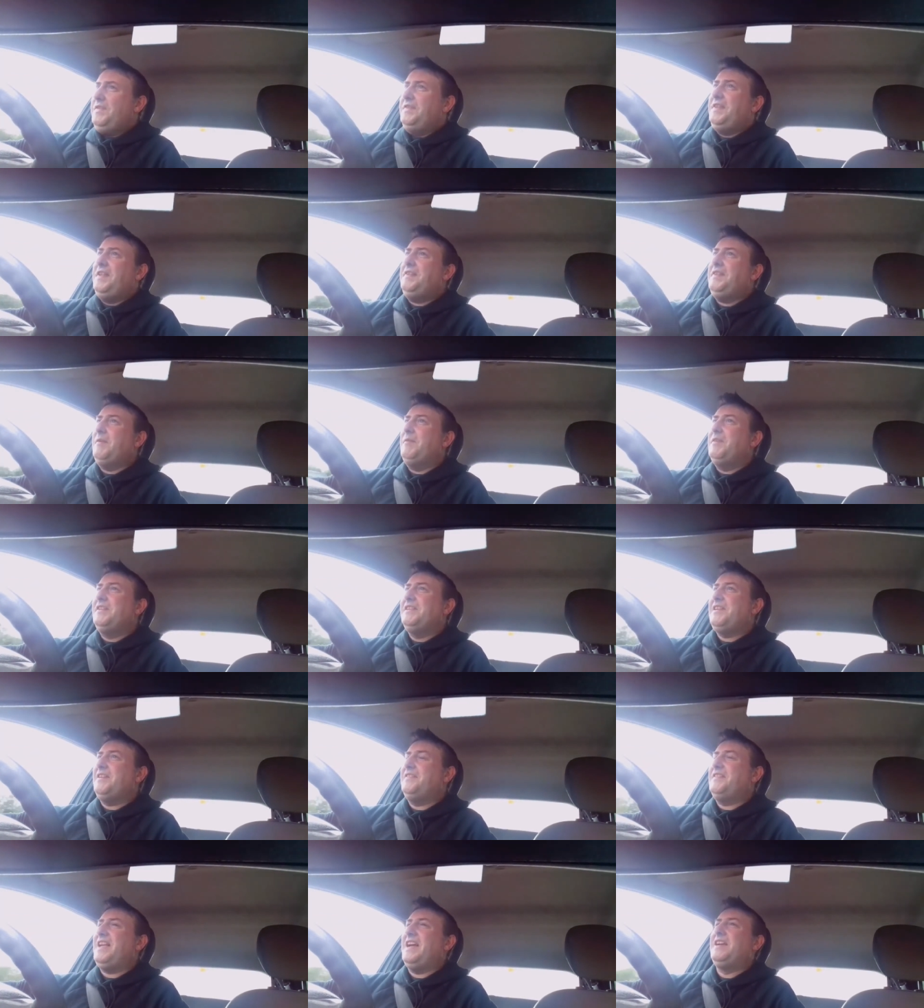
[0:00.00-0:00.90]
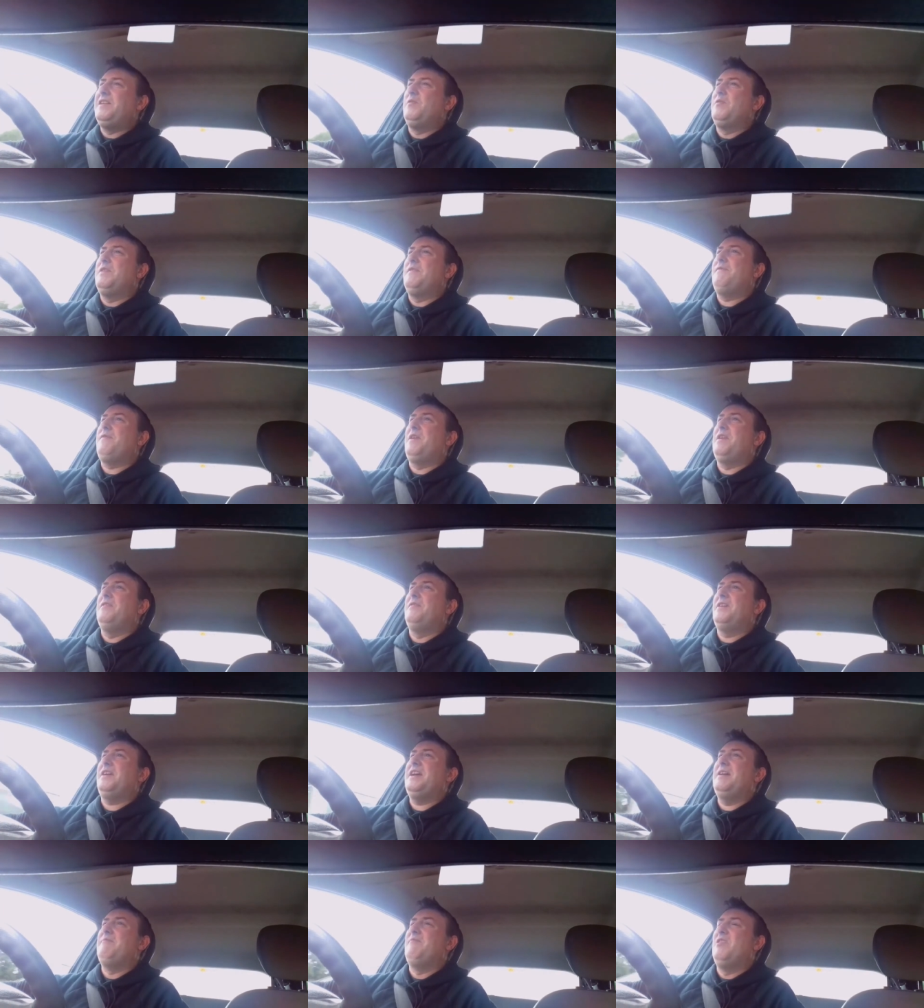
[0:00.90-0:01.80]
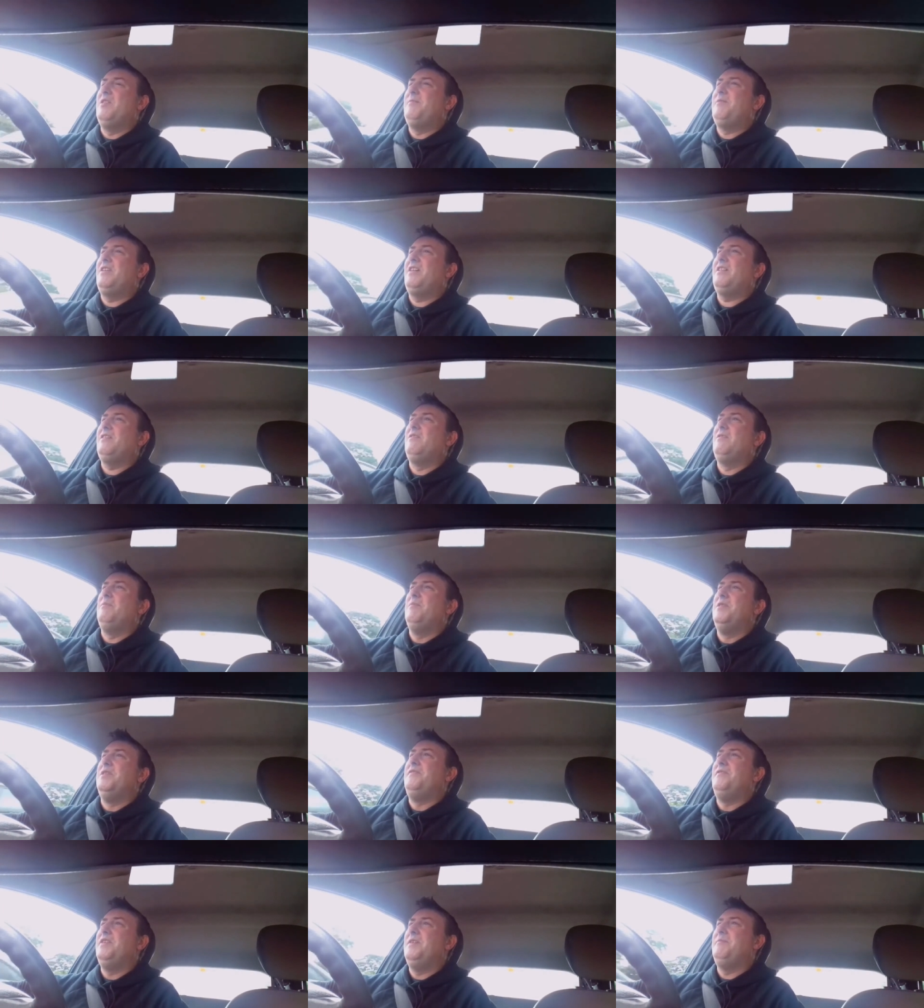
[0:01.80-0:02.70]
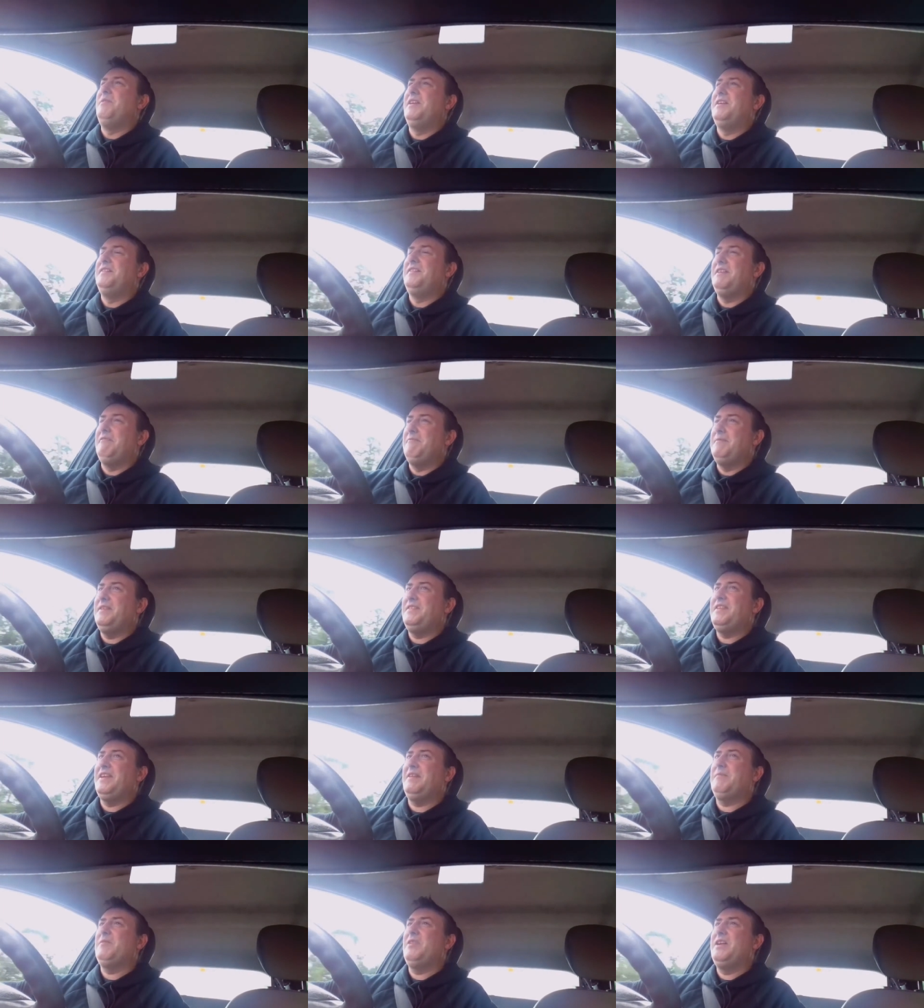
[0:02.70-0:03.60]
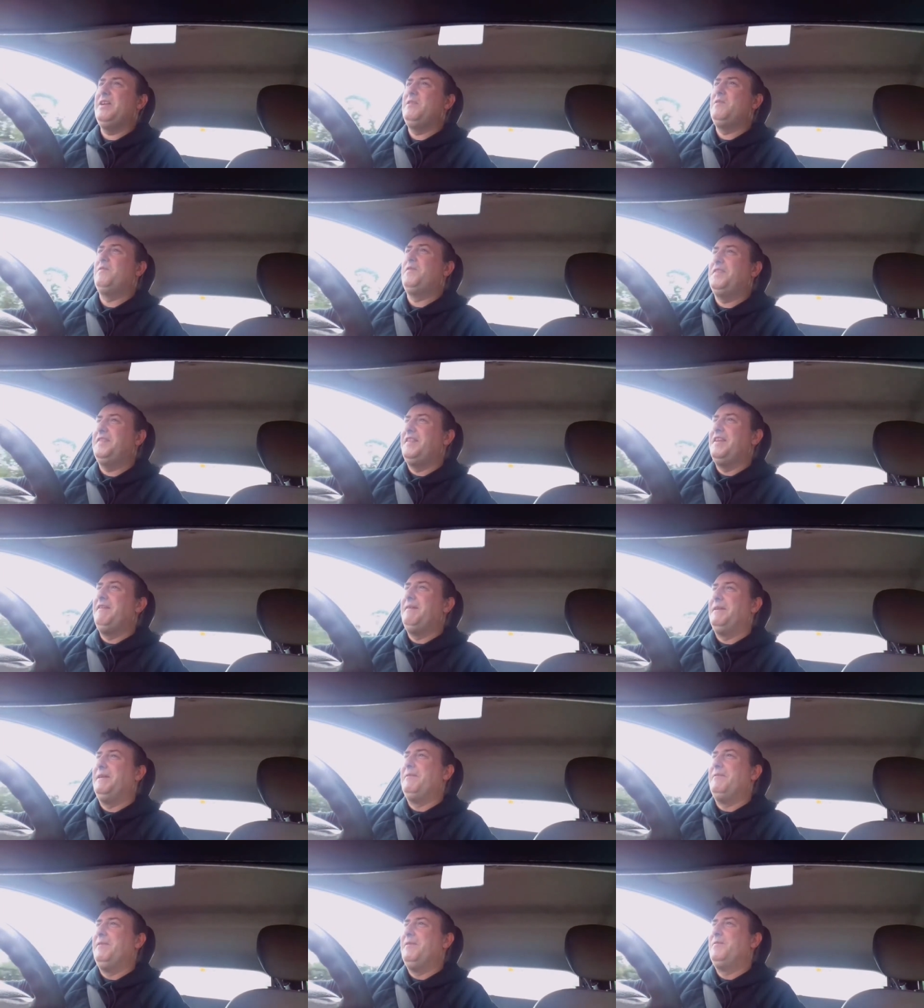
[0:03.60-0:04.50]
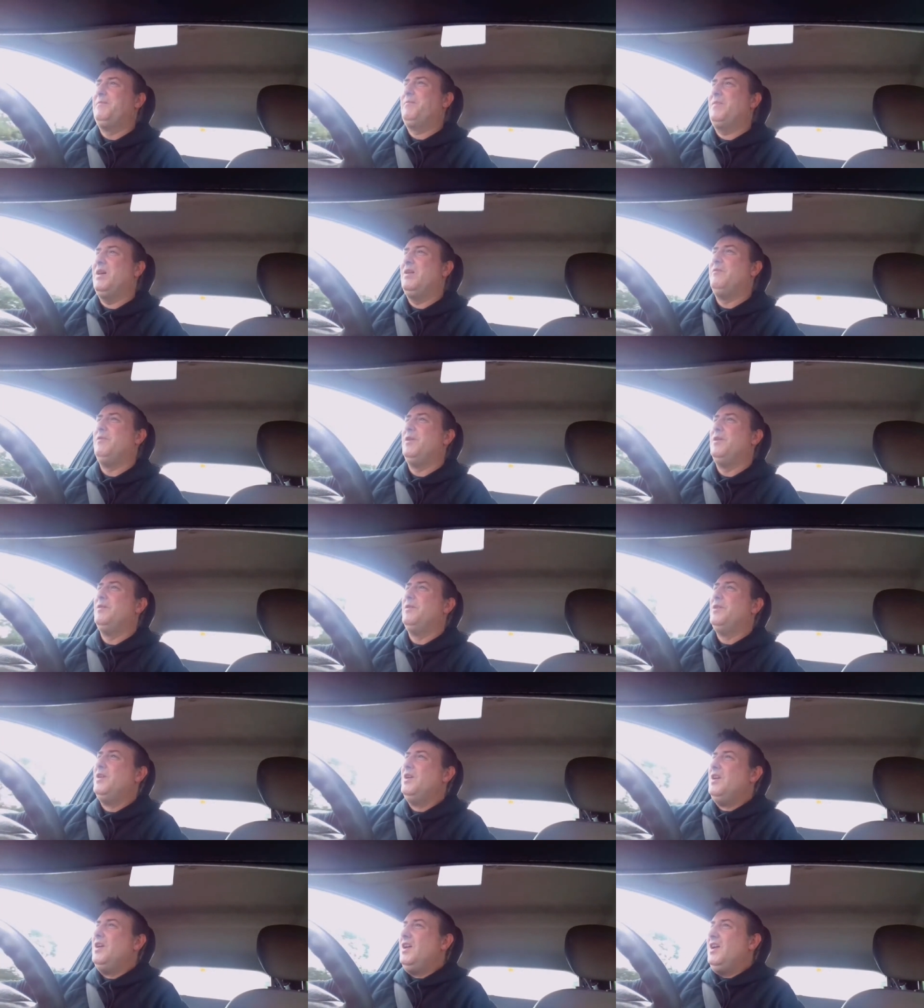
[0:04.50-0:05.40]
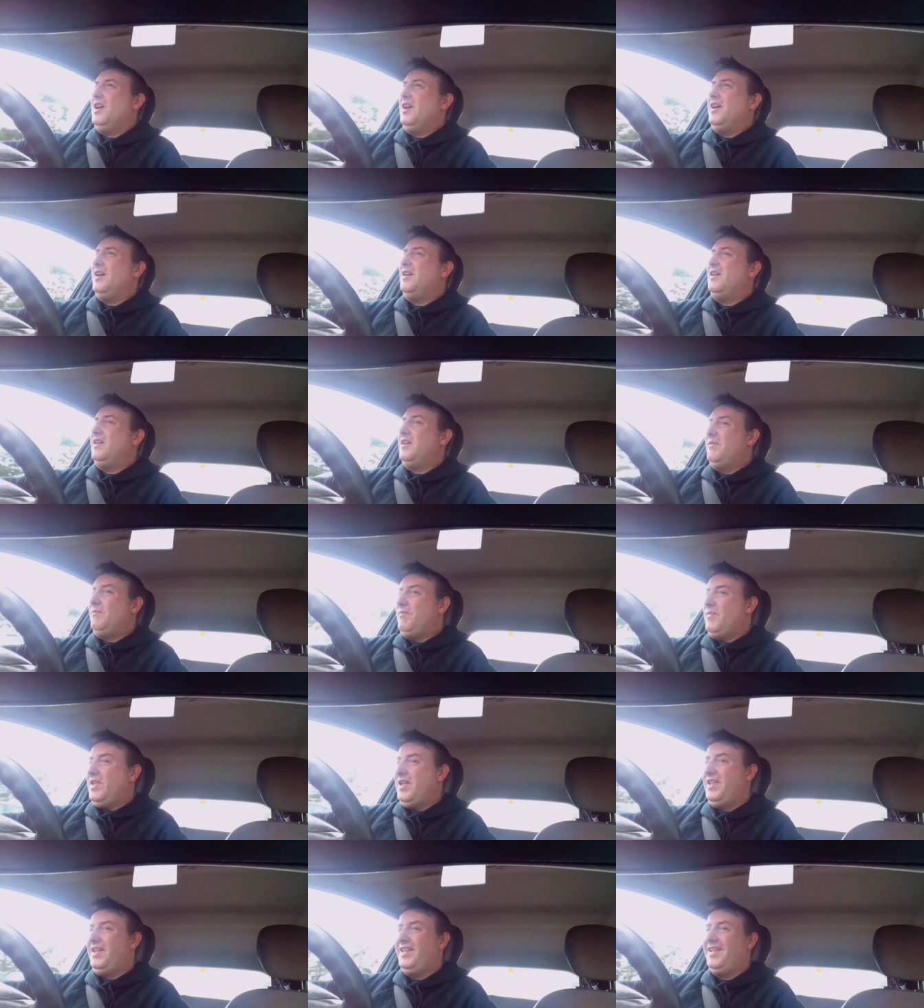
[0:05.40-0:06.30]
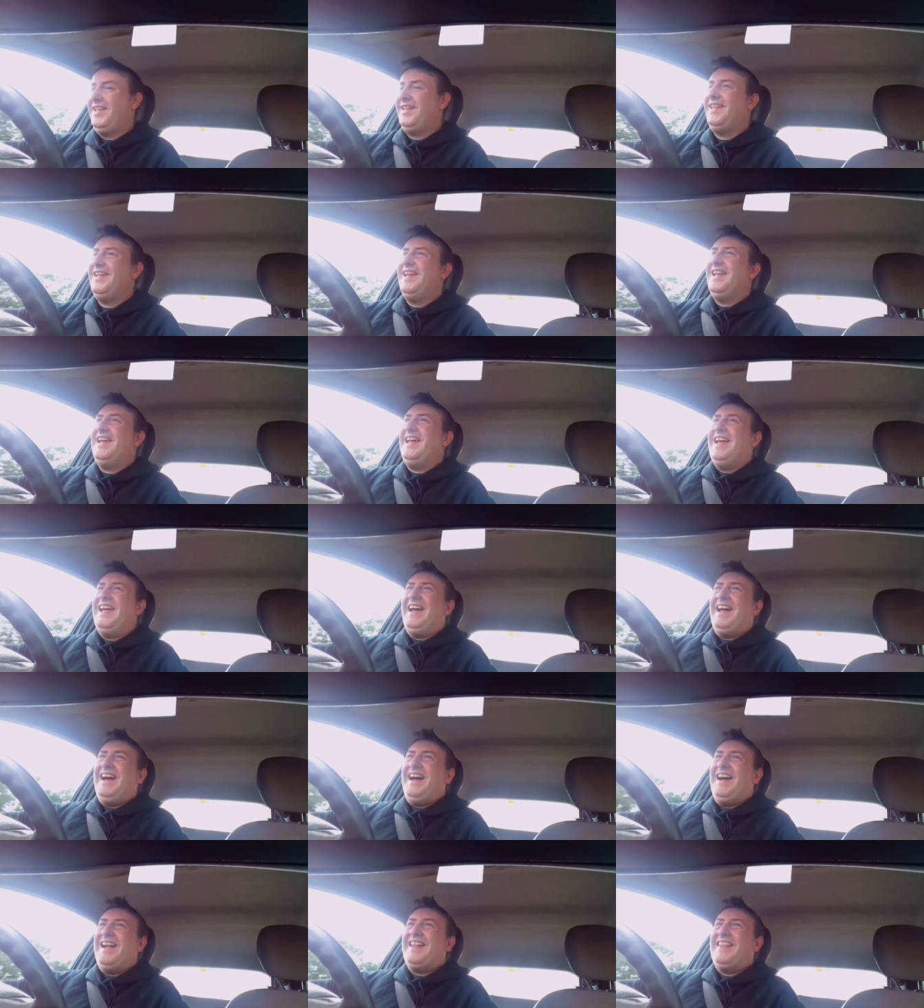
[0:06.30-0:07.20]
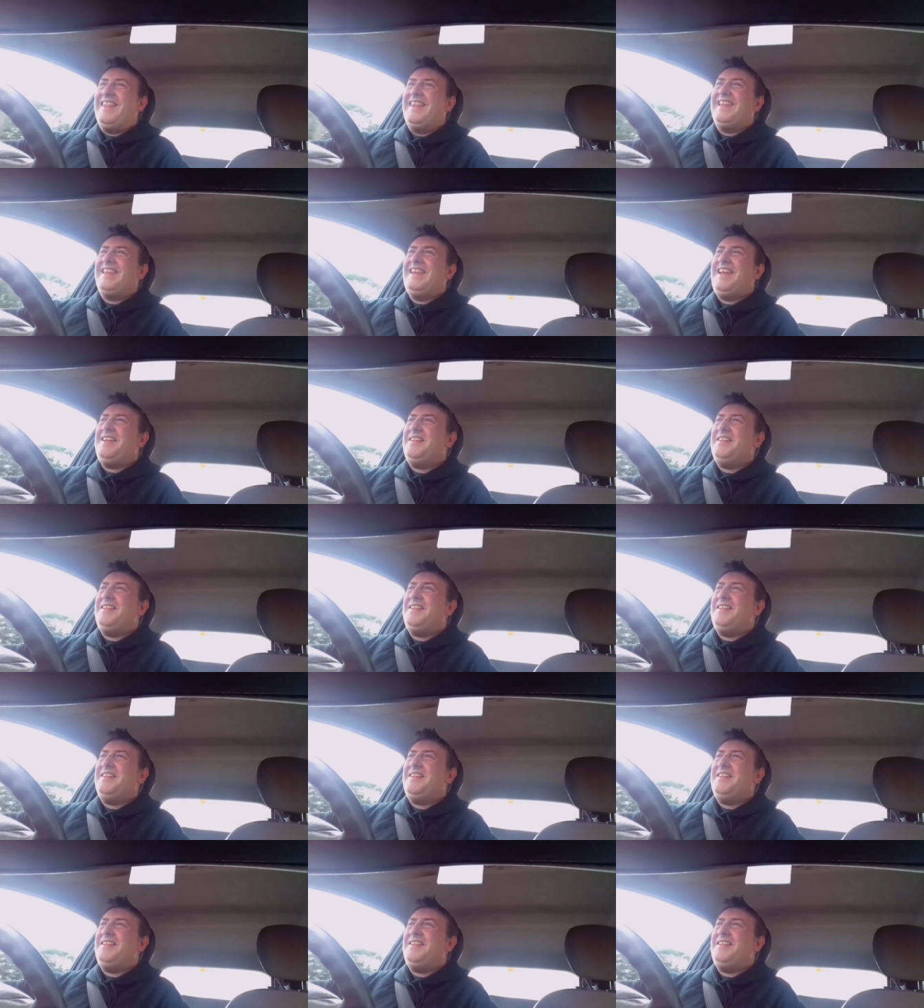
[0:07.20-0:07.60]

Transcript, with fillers: see something just dangled in front of the camera, but I can't move it because it would be taking my hand off the steering wheel. Oh well. Uh,